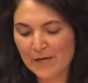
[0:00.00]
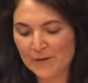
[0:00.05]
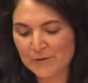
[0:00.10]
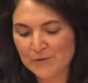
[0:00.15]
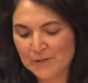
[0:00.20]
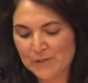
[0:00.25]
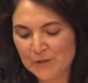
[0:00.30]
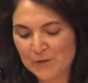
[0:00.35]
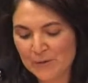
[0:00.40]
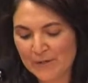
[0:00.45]
down
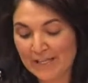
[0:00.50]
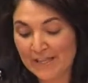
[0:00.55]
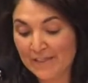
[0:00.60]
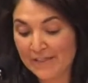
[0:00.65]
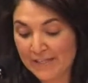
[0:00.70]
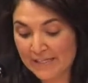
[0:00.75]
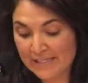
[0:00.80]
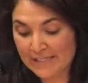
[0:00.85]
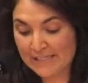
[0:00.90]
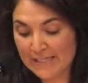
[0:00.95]
to it,
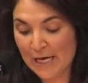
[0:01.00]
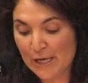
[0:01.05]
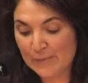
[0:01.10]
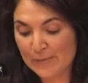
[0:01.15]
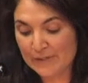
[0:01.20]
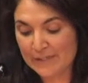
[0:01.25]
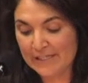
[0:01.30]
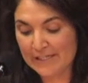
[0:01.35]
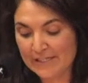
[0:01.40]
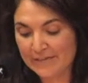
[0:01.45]
this, I
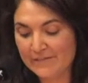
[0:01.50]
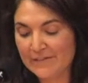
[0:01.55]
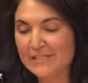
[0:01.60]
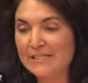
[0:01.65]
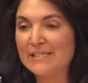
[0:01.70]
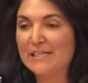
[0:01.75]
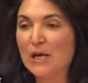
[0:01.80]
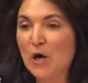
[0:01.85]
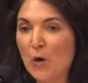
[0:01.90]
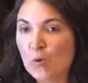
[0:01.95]
believe,
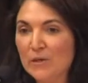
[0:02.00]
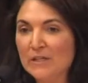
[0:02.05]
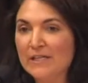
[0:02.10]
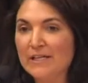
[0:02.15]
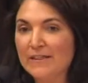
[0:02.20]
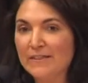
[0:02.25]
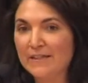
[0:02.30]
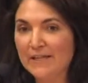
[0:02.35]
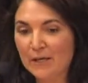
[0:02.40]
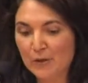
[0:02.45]
is the
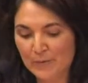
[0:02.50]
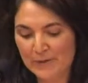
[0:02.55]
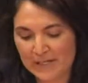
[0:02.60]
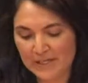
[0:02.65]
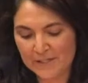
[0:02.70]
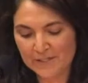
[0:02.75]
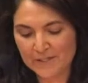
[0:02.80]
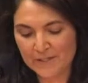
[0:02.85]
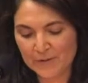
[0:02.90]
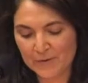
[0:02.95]
only thing we
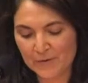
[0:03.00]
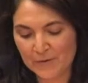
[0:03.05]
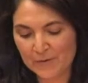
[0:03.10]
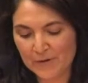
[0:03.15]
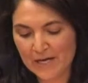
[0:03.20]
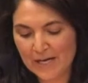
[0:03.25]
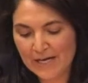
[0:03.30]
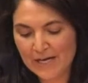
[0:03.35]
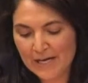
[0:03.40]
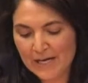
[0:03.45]
can do.
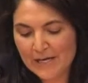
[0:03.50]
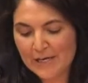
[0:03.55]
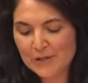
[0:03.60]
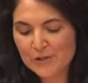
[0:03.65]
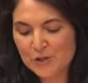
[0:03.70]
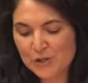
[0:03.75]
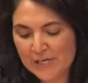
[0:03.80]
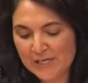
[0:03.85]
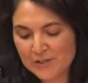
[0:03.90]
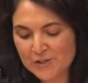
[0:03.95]

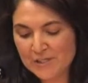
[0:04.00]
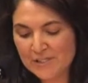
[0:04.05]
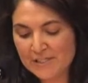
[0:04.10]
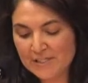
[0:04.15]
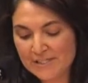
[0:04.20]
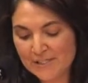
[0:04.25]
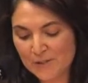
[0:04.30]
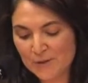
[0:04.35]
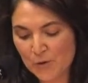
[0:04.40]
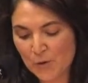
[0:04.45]
Changing the
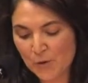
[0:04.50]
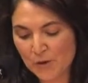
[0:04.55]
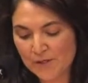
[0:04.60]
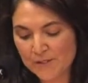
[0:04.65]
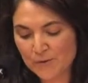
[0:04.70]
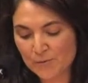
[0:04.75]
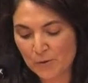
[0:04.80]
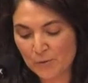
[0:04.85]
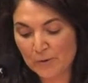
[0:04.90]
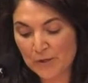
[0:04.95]

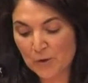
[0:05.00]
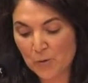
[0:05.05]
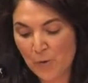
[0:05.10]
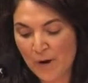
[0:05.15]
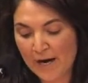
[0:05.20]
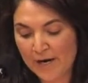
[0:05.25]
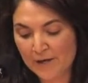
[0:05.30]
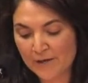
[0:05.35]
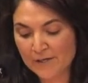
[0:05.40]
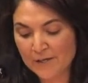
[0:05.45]
discourse will
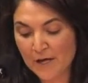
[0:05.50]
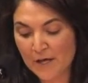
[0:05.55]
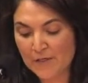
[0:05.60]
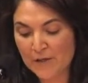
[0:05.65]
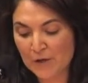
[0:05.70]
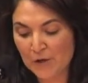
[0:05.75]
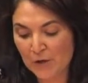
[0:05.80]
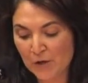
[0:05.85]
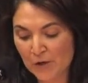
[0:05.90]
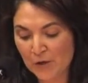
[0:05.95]
require
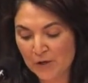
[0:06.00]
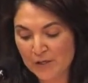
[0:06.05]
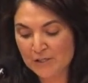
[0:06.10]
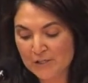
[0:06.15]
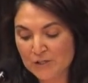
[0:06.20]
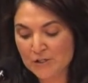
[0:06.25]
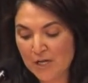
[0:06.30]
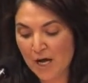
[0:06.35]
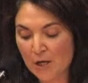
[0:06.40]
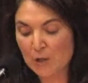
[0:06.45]
the
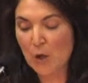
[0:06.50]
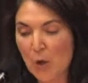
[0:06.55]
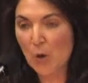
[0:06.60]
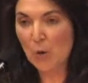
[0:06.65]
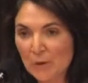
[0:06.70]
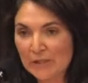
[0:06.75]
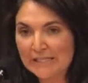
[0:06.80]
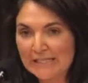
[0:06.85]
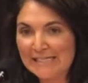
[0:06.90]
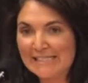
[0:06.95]
courage not
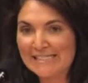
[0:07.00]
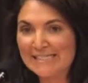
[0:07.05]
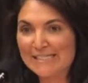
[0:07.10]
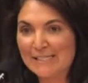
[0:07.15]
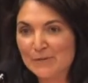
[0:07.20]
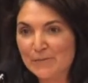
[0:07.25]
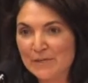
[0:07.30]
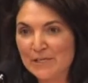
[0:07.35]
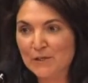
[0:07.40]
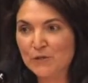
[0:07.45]
only to
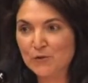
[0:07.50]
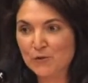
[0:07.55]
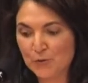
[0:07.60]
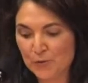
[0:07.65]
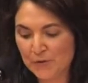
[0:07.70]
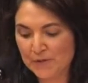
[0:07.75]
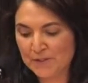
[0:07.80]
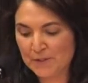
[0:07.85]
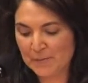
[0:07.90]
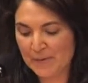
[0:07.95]
speak
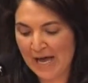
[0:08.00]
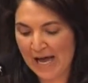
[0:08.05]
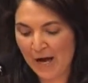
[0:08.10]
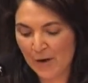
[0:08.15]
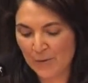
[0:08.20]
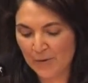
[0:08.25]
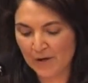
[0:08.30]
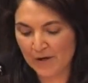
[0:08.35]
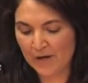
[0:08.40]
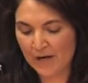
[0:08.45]
truth to
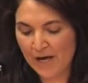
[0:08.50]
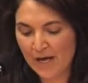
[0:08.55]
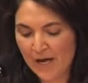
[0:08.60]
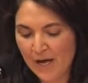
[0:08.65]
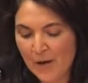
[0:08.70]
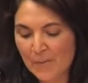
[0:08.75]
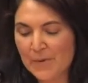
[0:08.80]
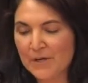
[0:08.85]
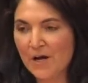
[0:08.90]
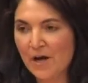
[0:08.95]
power,
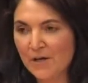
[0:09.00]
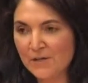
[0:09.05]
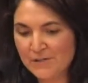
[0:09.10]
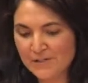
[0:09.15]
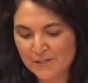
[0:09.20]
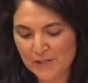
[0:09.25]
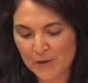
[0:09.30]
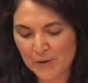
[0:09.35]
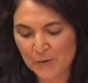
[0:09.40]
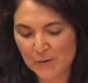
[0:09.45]
but
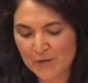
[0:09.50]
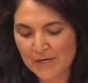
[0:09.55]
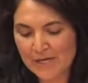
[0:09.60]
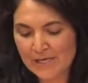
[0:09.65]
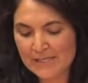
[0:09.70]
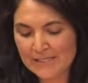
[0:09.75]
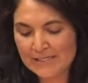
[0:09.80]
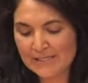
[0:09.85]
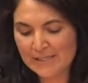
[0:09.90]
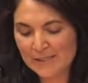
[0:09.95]
also
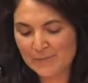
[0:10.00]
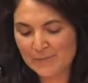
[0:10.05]
to